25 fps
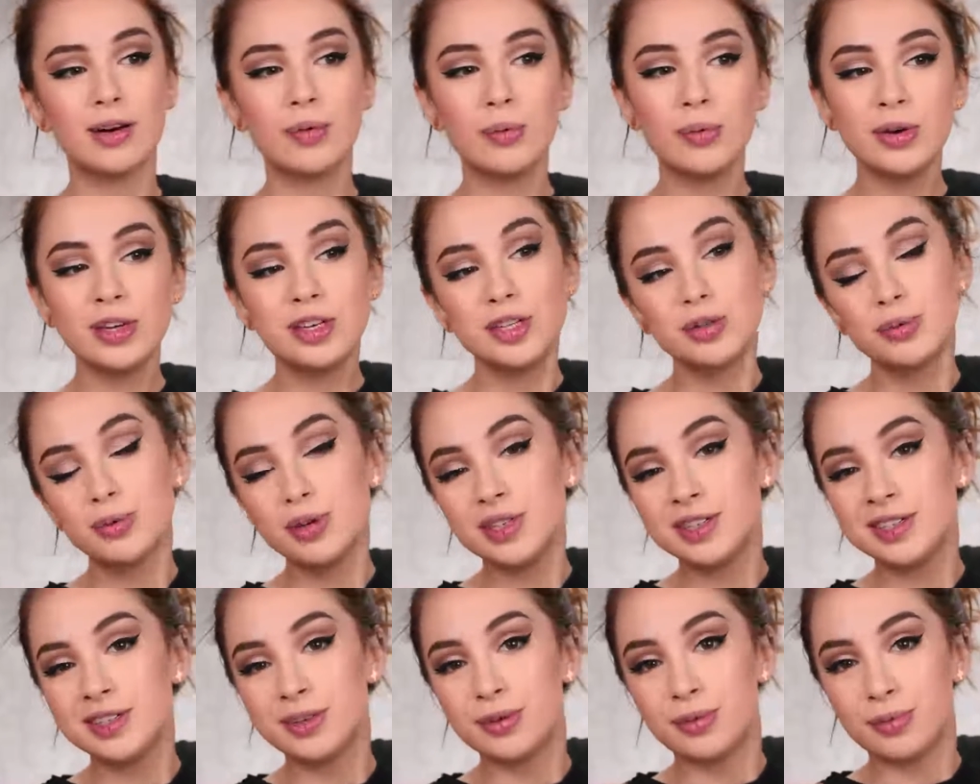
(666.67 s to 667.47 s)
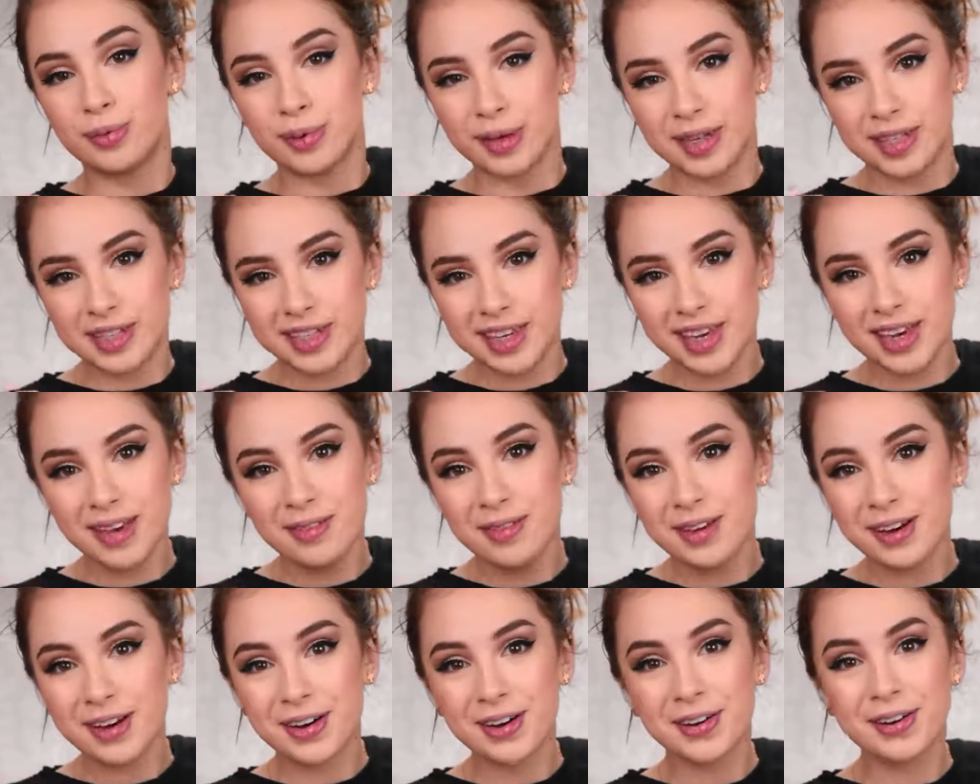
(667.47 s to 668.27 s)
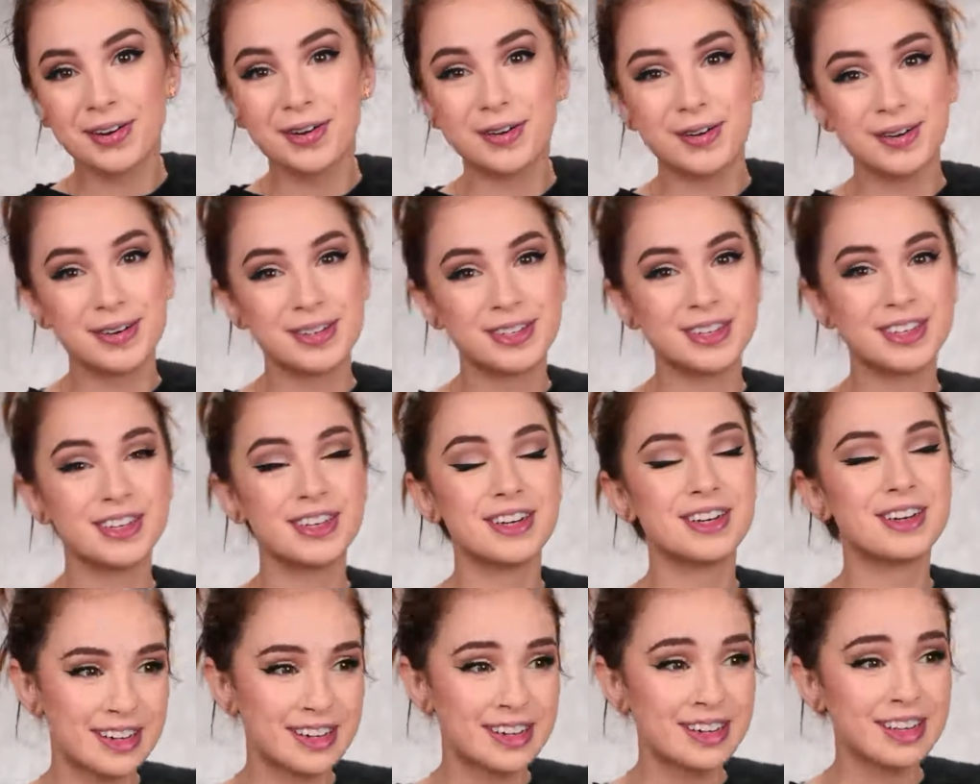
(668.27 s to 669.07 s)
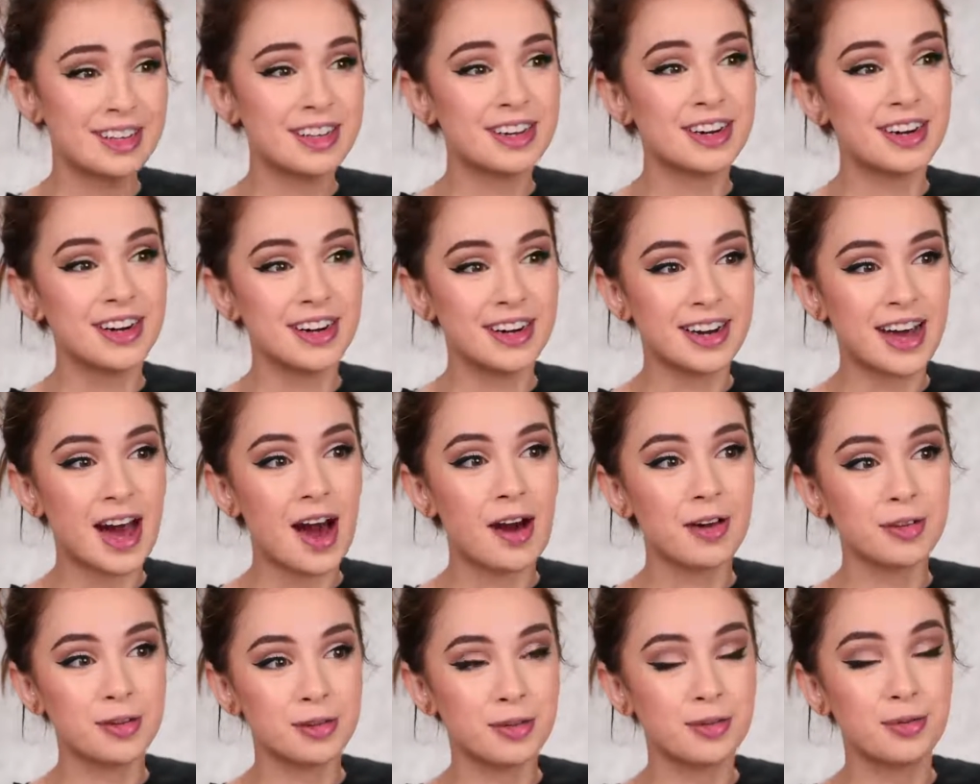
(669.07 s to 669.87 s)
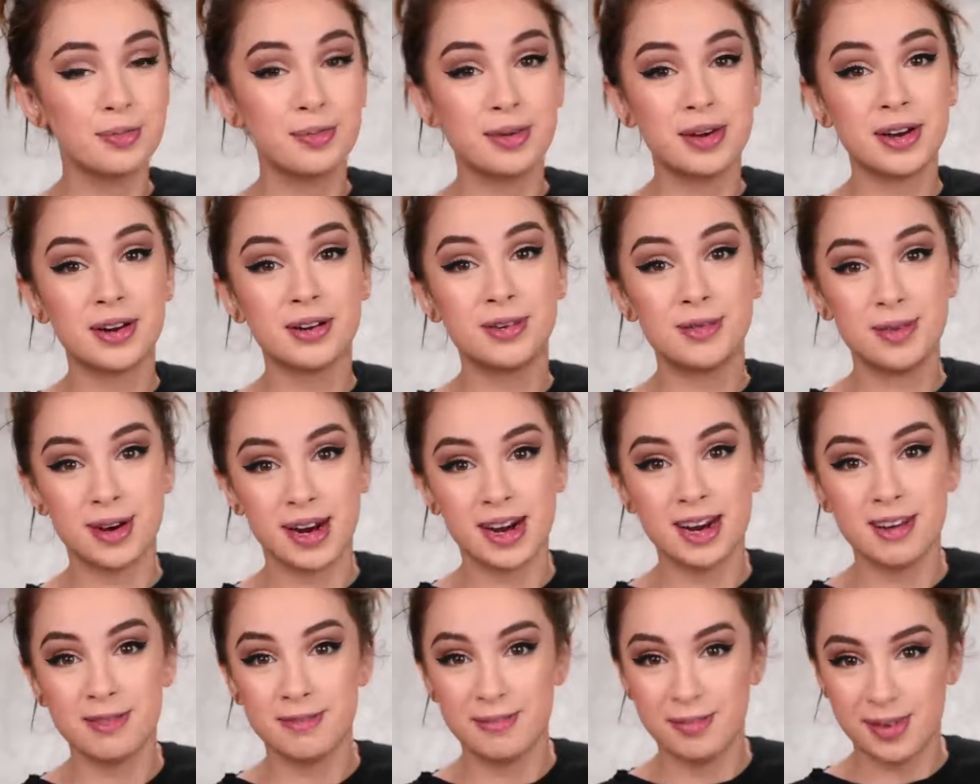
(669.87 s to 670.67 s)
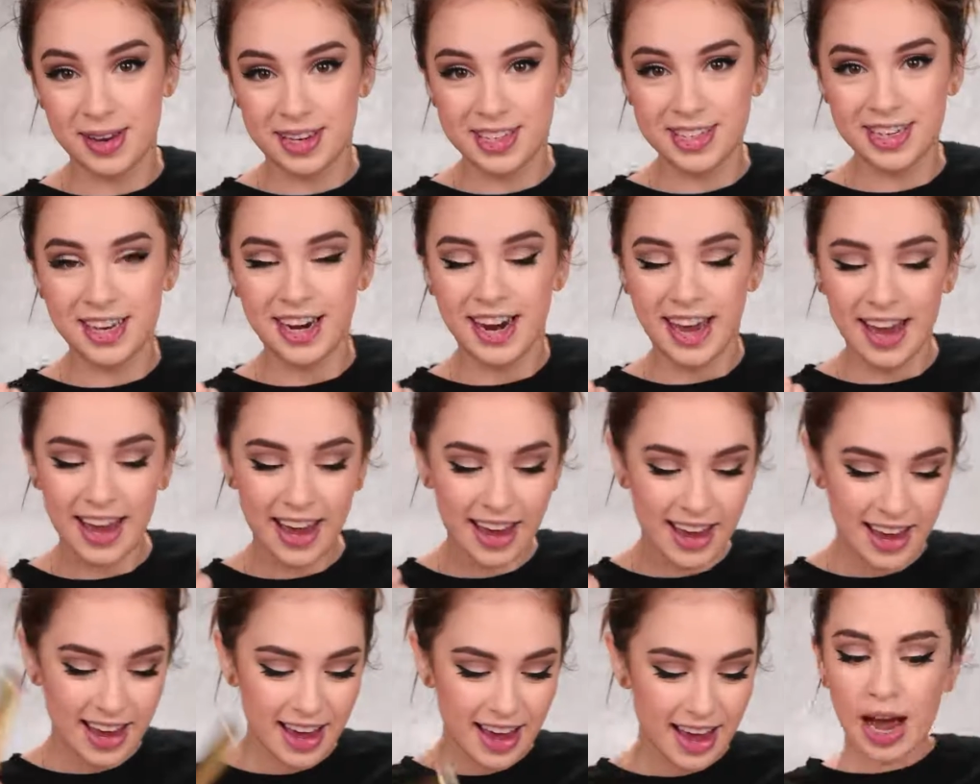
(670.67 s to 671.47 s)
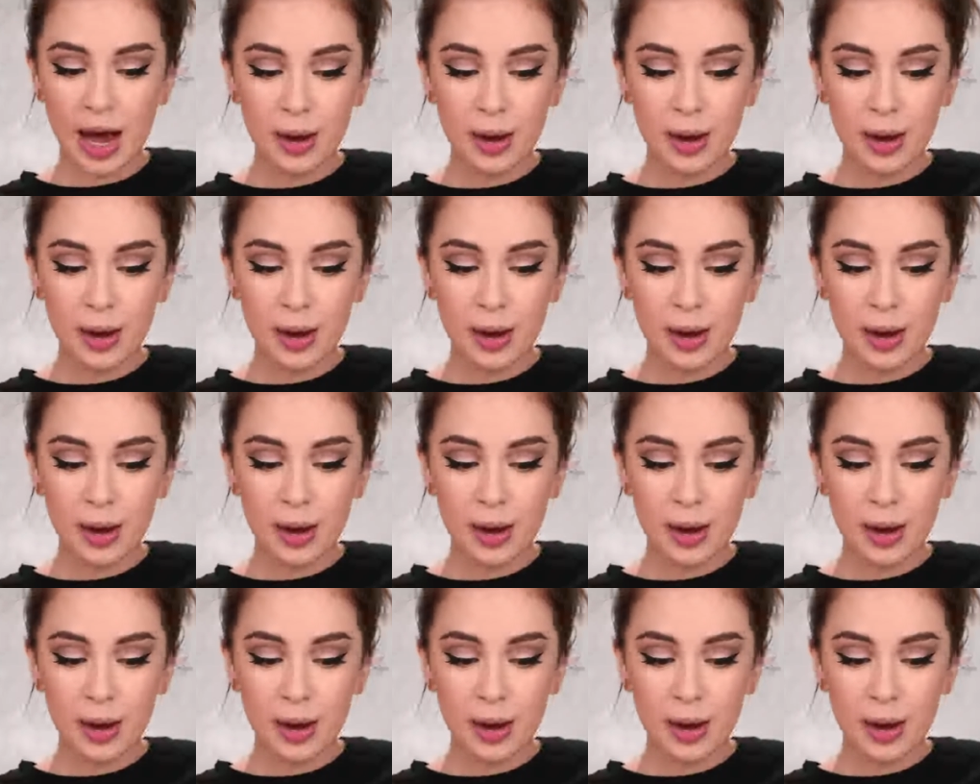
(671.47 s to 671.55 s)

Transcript: which was risky because it turned out to be a really busy day.